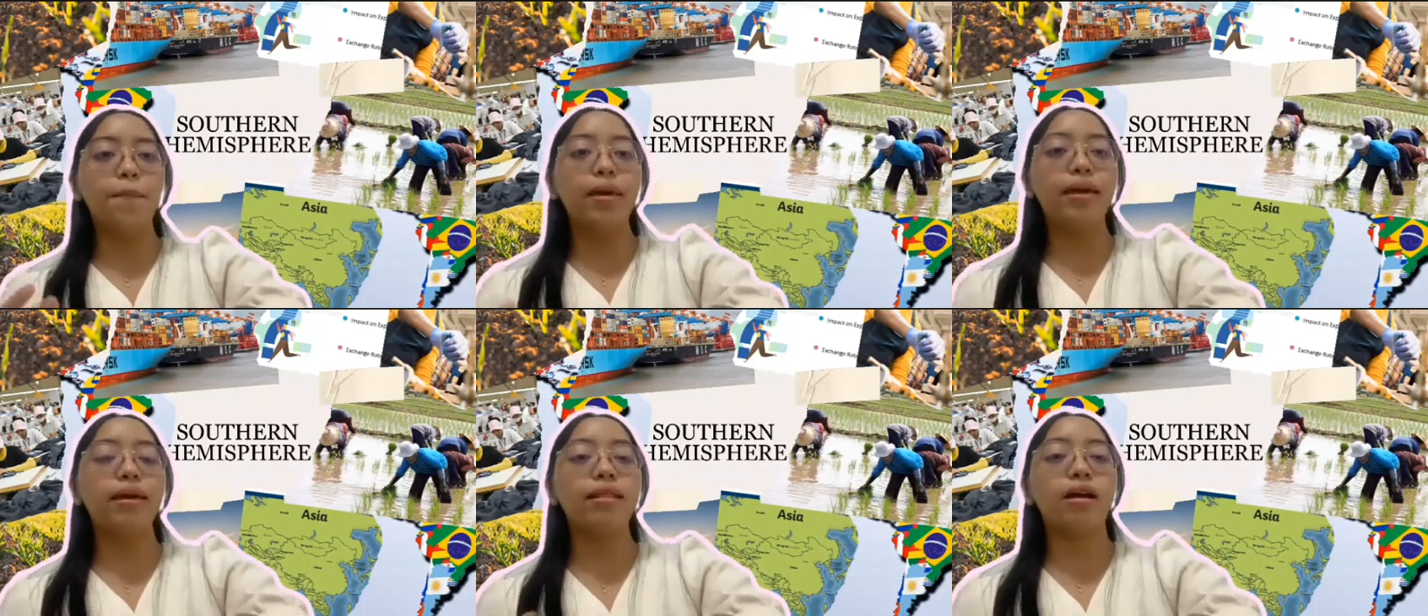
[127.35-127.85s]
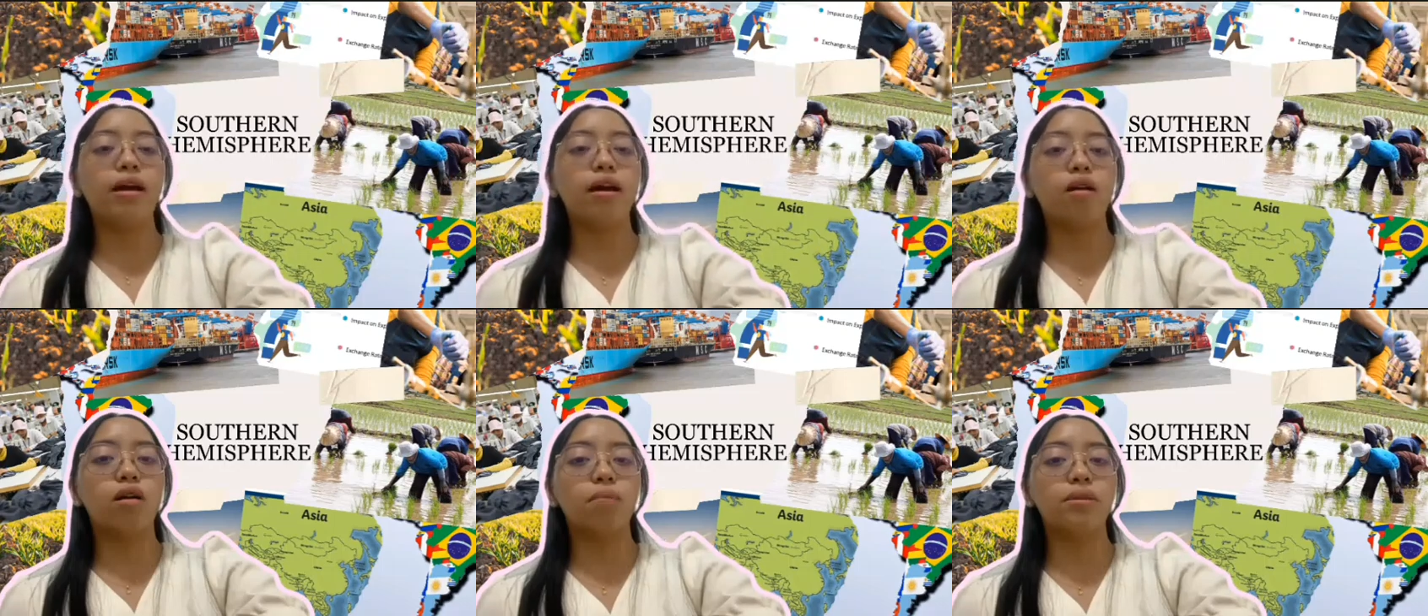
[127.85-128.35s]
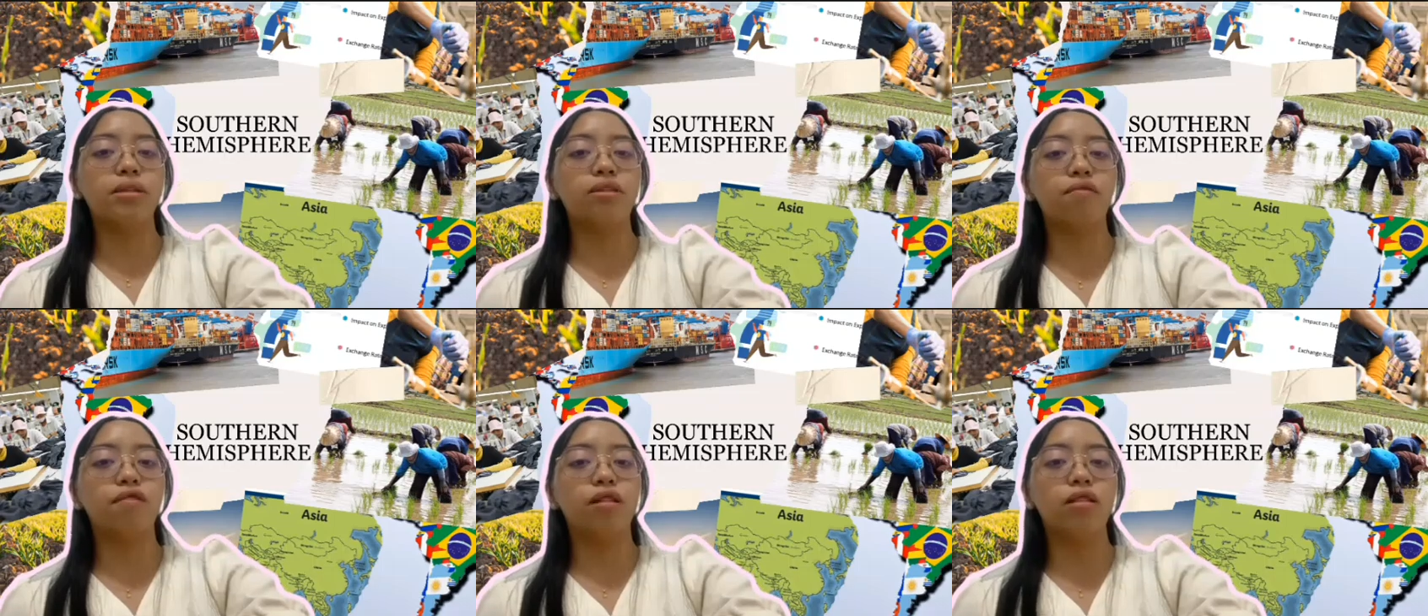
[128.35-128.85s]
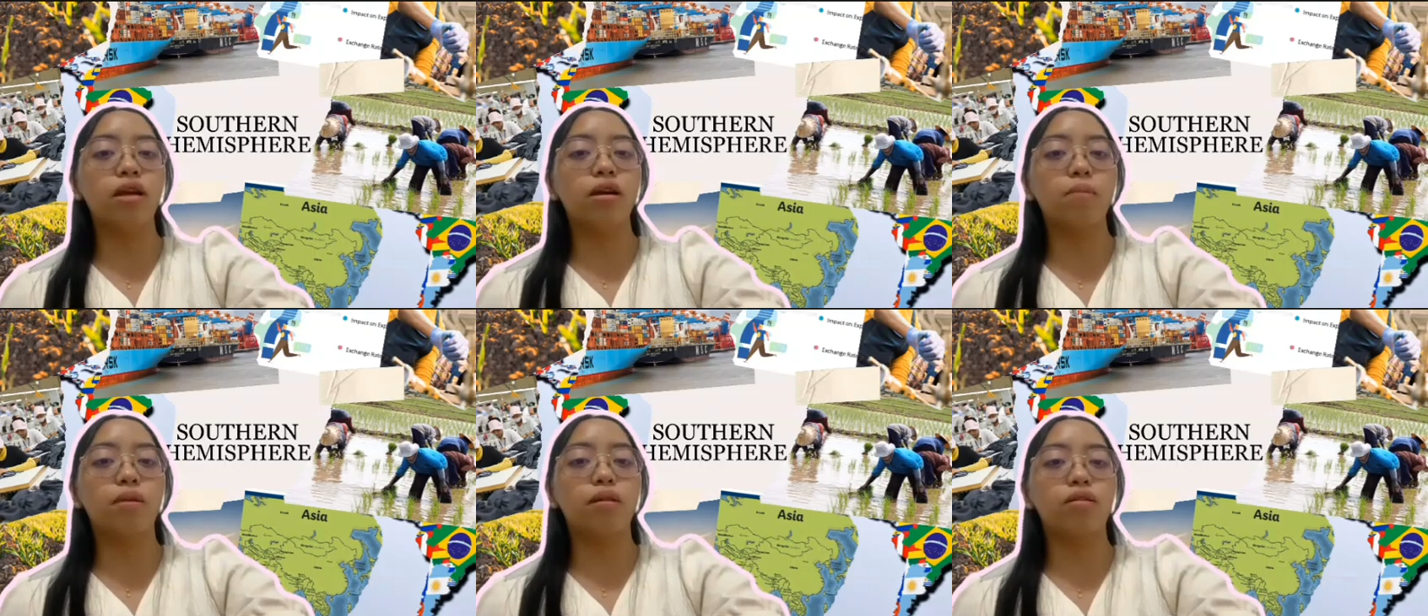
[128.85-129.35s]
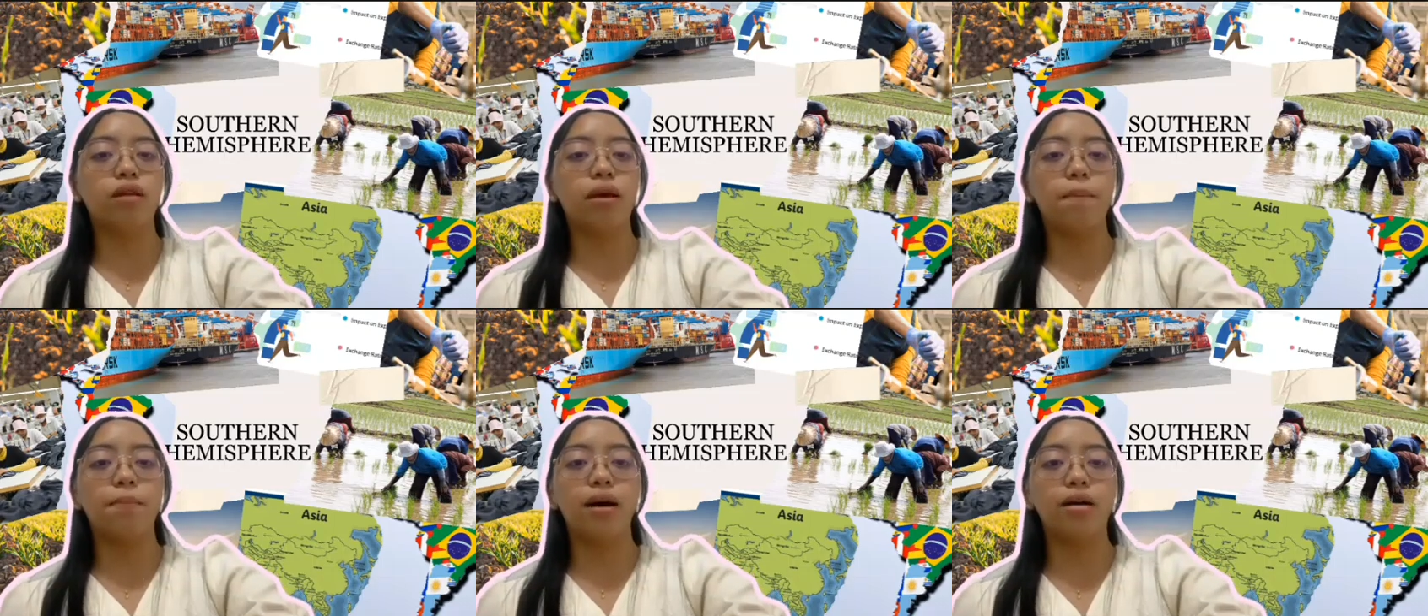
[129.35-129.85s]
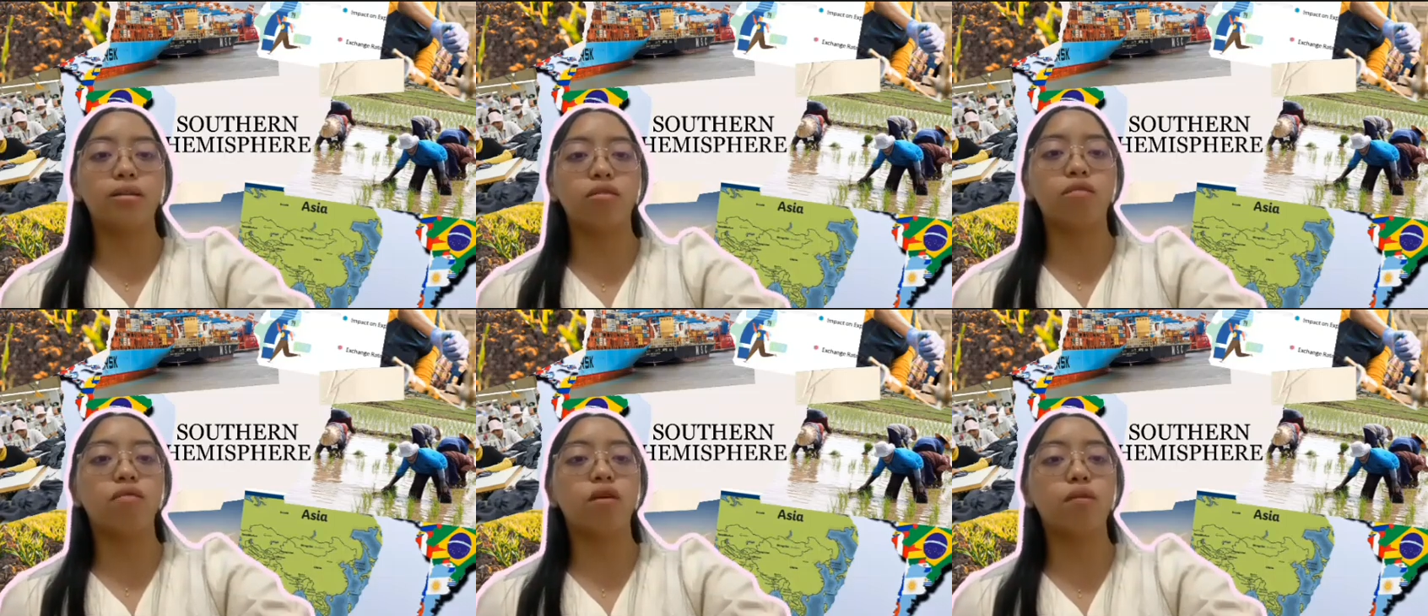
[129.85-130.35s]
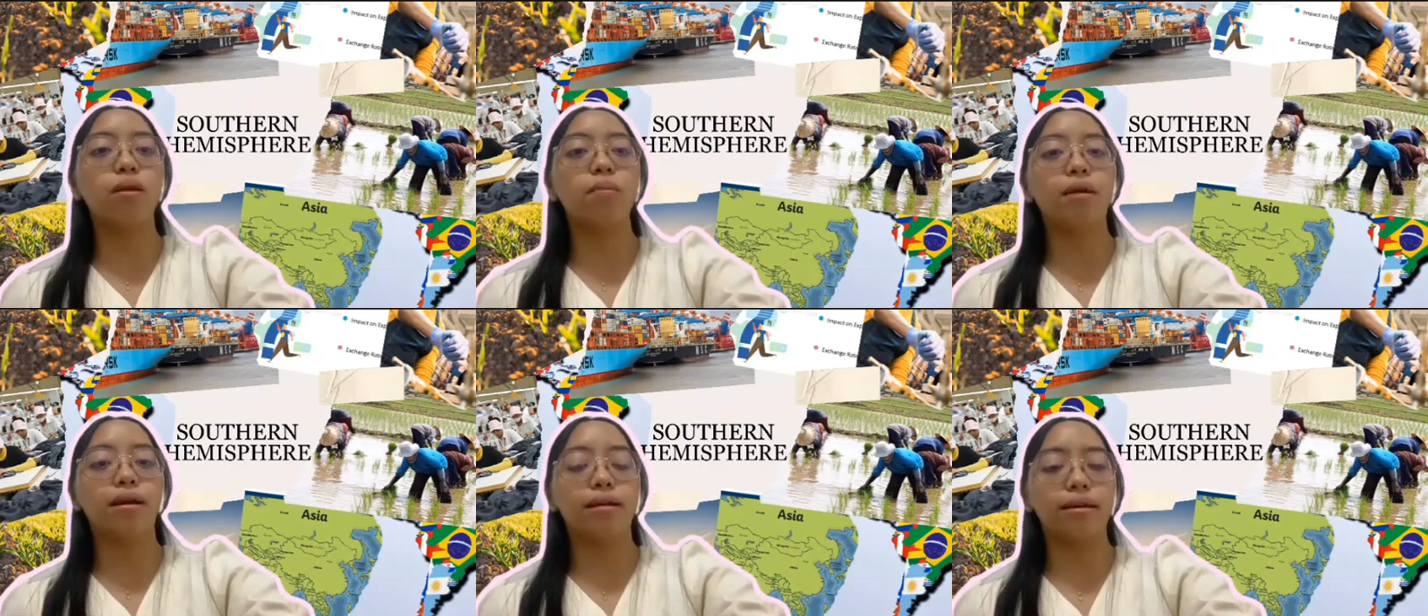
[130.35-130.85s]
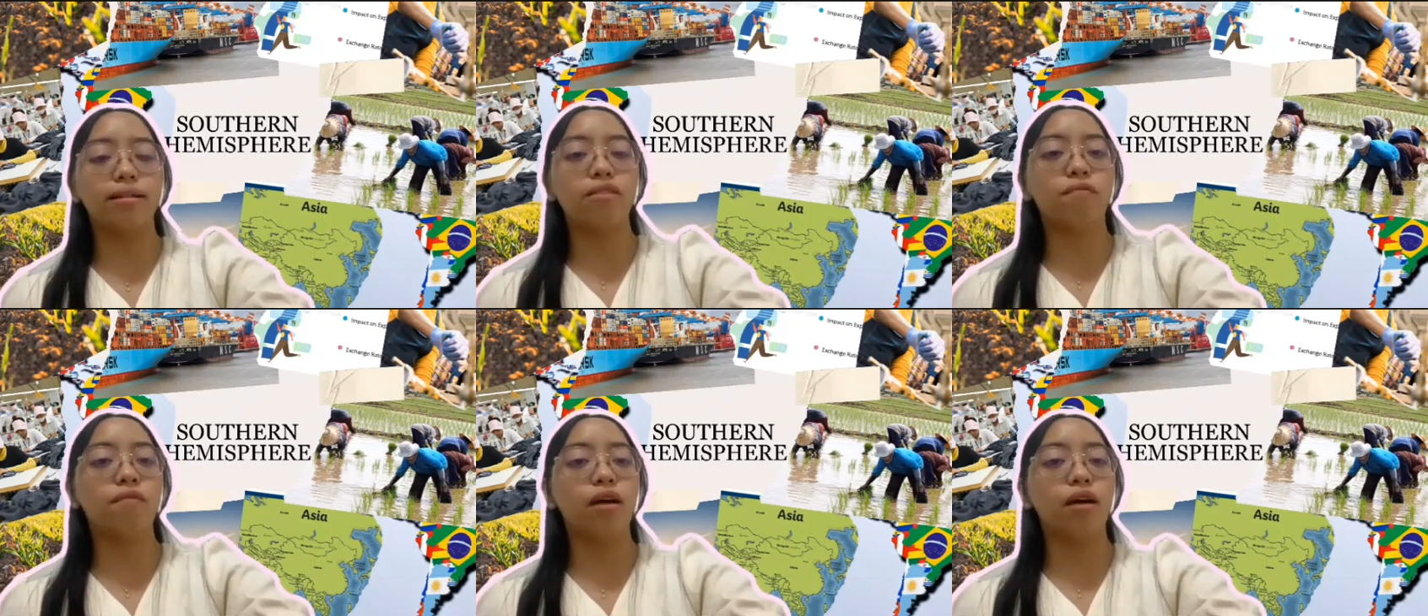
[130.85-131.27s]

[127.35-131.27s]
making their economies vulnerable to the impacts of global markets